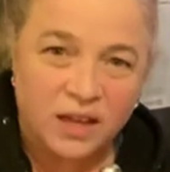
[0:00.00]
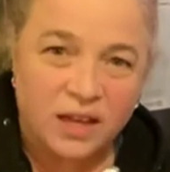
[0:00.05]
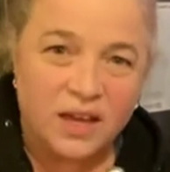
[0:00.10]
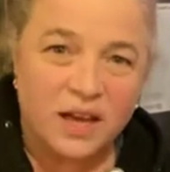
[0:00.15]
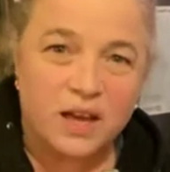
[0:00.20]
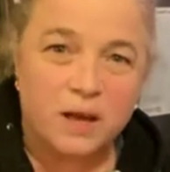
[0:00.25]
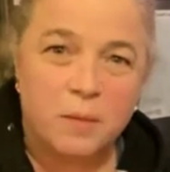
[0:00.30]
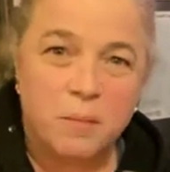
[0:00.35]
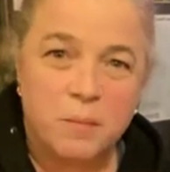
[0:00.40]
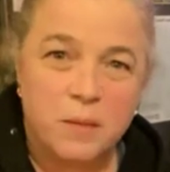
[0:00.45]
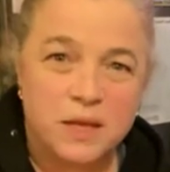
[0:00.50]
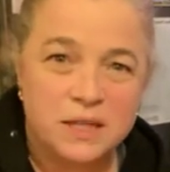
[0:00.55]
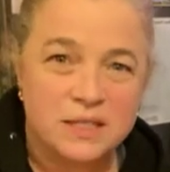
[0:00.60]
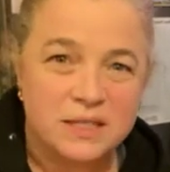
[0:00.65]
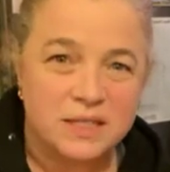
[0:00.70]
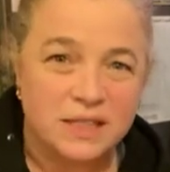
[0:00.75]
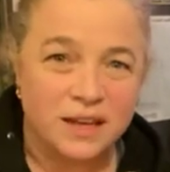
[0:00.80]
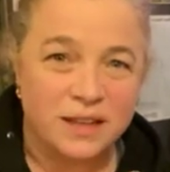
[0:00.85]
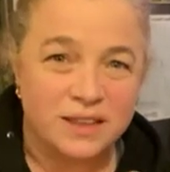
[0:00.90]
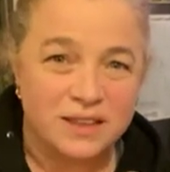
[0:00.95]
I miss
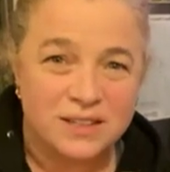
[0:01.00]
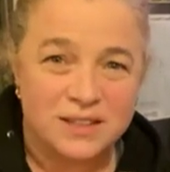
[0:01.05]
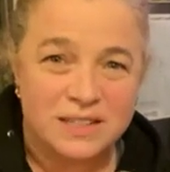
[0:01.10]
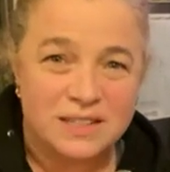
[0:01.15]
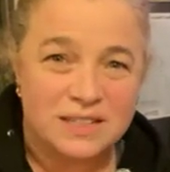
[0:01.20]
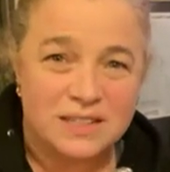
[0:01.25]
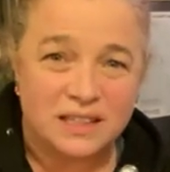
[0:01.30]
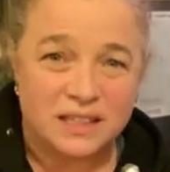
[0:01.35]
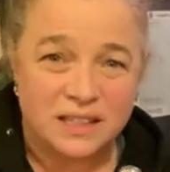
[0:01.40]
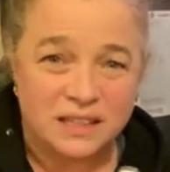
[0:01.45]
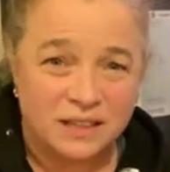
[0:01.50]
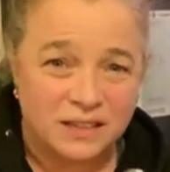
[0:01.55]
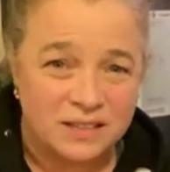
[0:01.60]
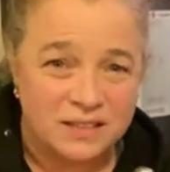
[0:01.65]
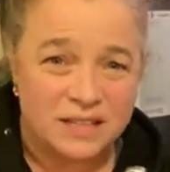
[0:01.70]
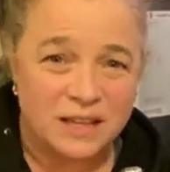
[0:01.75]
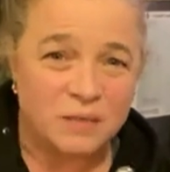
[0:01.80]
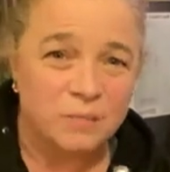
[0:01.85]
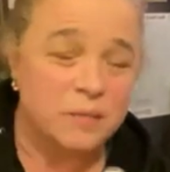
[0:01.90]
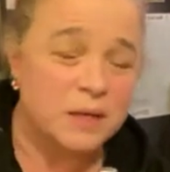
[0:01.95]
the other distillers.
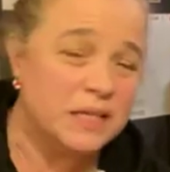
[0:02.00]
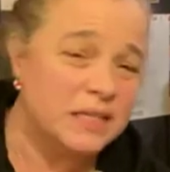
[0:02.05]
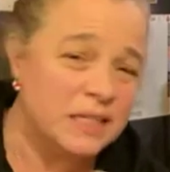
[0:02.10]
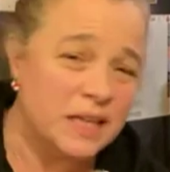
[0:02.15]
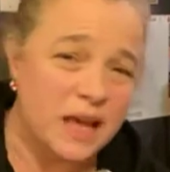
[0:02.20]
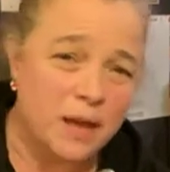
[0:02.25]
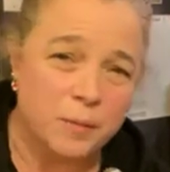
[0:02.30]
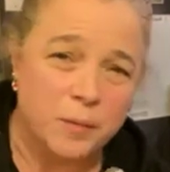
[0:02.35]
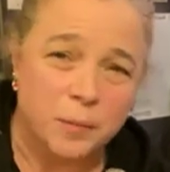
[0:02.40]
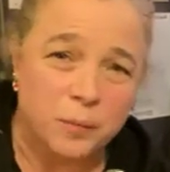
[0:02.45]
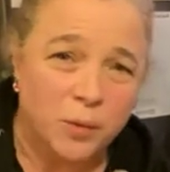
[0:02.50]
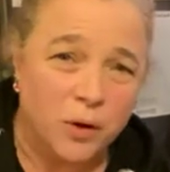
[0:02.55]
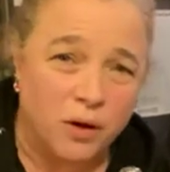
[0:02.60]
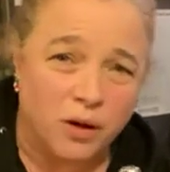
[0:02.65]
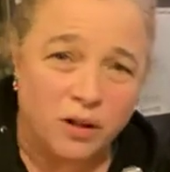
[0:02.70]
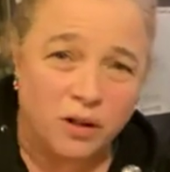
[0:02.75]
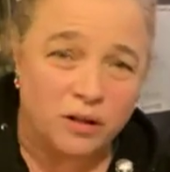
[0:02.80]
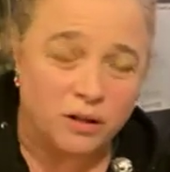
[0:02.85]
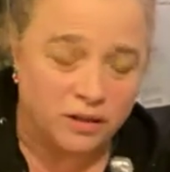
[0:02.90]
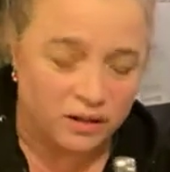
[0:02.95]
I miss Em and
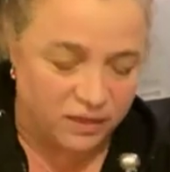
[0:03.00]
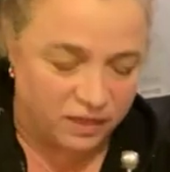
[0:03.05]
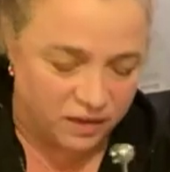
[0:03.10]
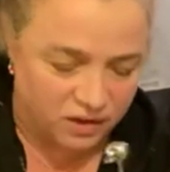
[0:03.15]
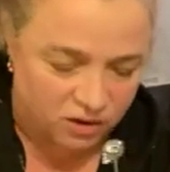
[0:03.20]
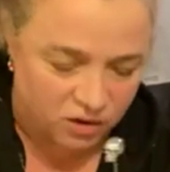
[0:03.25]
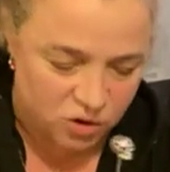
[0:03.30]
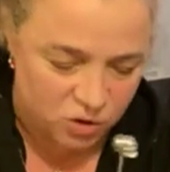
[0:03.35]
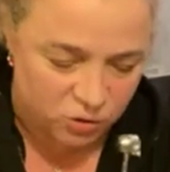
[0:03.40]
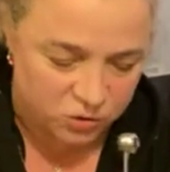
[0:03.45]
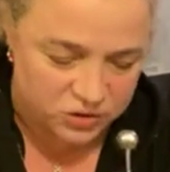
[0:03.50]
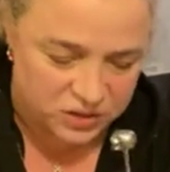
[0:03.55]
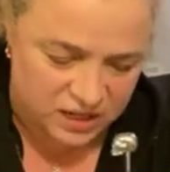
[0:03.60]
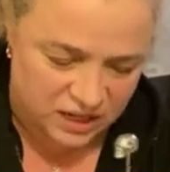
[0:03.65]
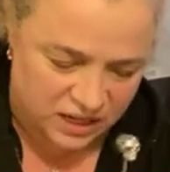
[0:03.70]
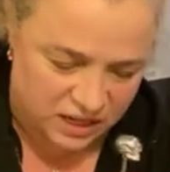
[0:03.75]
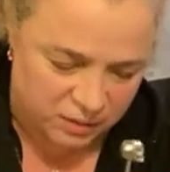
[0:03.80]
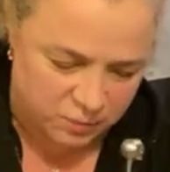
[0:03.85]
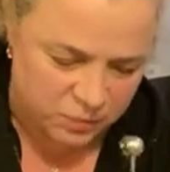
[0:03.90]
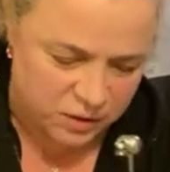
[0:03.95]
Paul and their whole
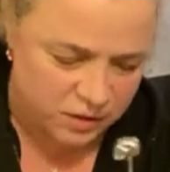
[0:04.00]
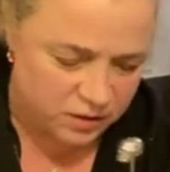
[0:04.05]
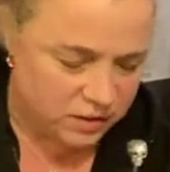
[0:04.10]
team.